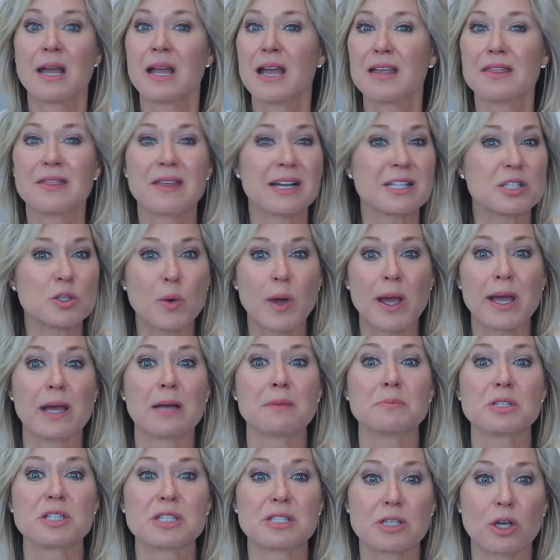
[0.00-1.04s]
and that's why
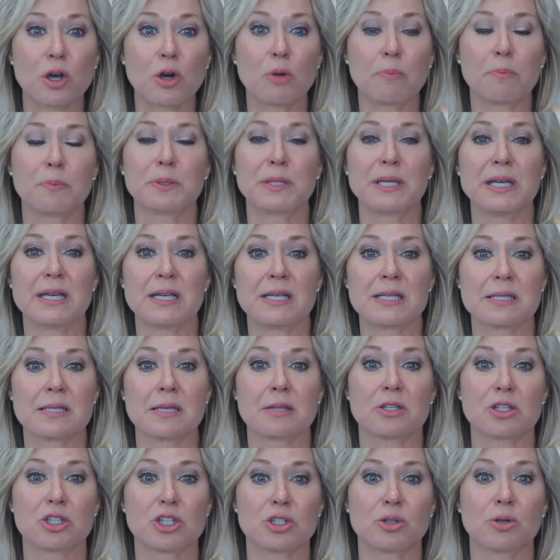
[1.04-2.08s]
I'm so pleased
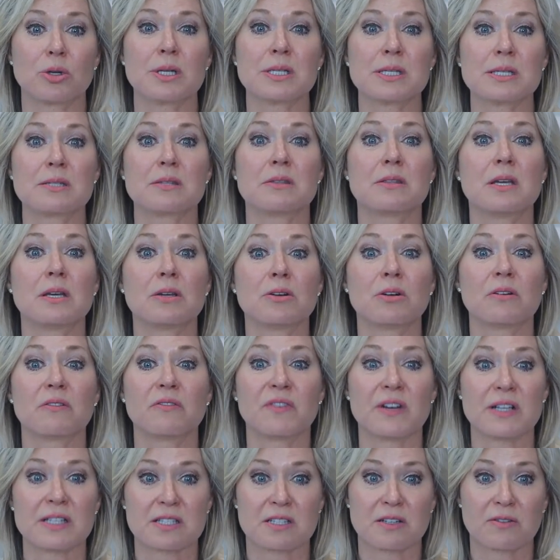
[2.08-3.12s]
that the Shorts Theater
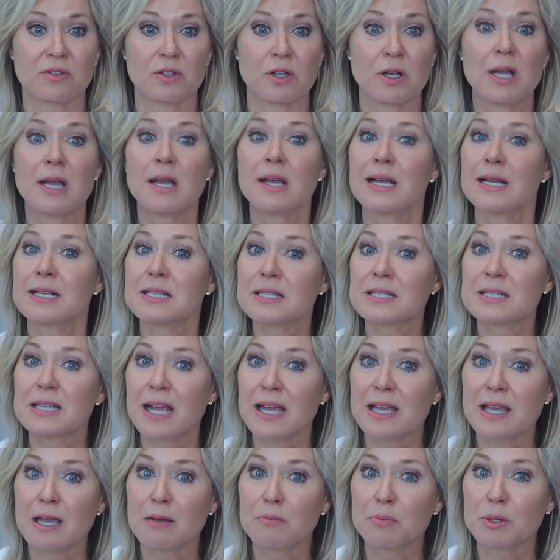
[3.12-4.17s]
Festival is
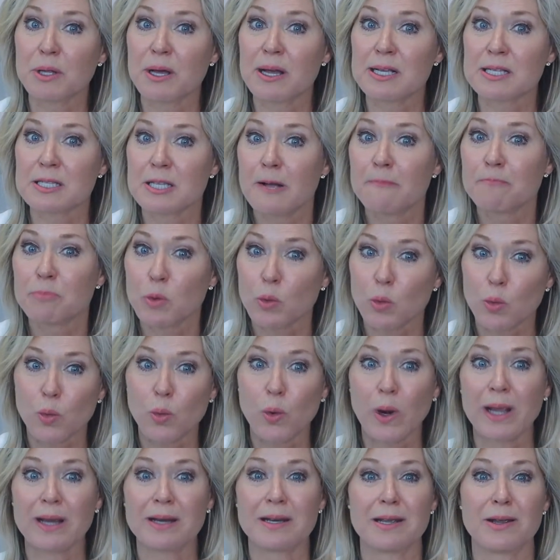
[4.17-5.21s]
taking place
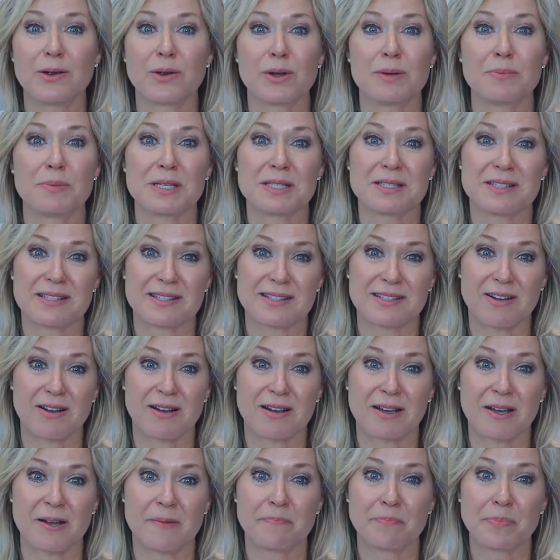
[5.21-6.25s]
right here in
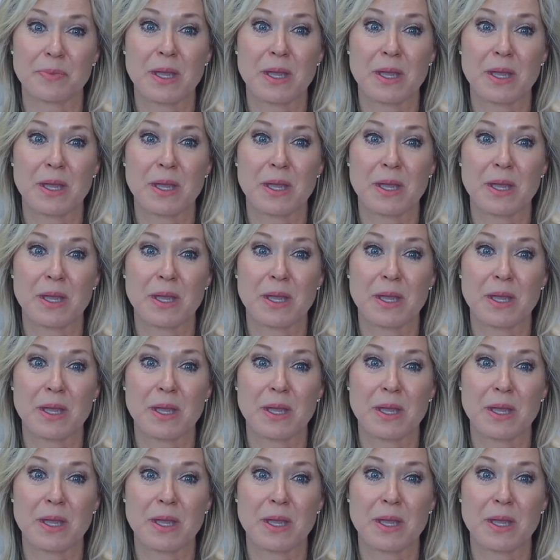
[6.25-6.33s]
Mississauga.